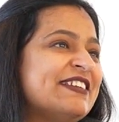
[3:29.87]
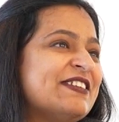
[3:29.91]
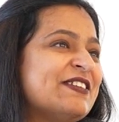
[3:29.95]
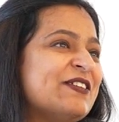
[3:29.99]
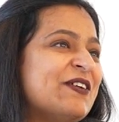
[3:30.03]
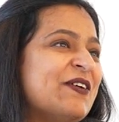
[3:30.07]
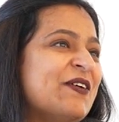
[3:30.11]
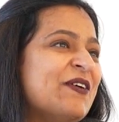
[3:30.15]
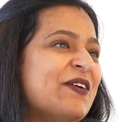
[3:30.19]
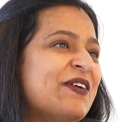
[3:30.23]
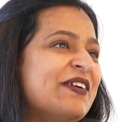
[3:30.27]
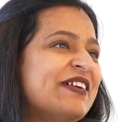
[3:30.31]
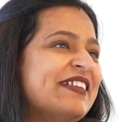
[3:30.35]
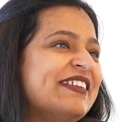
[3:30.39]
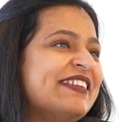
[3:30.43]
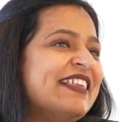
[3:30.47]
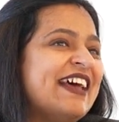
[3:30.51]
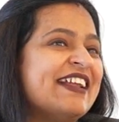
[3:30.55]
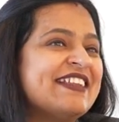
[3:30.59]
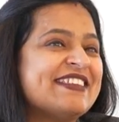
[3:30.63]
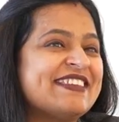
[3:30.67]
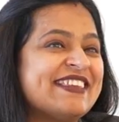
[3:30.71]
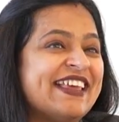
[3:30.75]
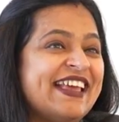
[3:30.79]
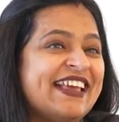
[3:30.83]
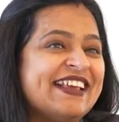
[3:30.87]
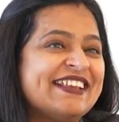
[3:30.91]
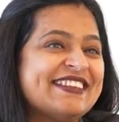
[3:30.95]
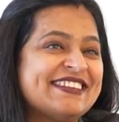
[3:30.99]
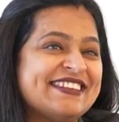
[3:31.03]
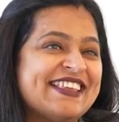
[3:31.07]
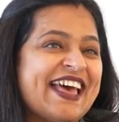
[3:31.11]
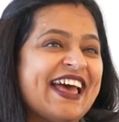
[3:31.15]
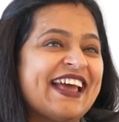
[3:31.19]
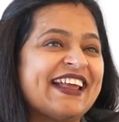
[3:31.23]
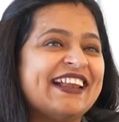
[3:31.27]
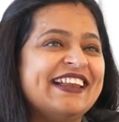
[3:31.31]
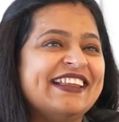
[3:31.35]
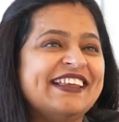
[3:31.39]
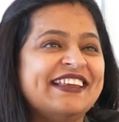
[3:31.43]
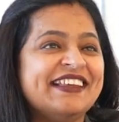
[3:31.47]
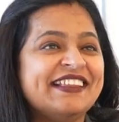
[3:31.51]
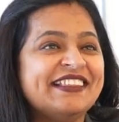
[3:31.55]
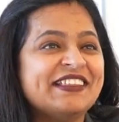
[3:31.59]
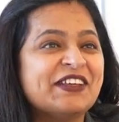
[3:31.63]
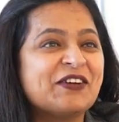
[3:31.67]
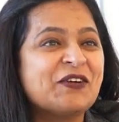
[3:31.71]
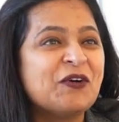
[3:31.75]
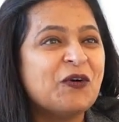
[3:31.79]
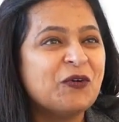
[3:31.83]
so that's exactly
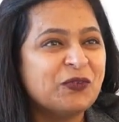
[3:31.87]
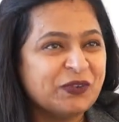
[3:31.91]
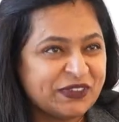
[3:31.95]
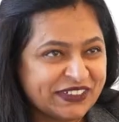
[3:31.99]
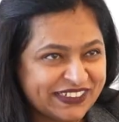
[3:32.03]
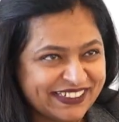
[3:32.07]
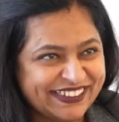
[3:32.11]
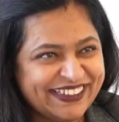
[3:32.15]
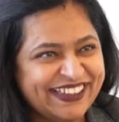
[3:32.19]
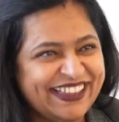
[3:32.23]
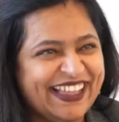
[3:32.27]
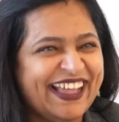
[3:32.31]
in the COVID.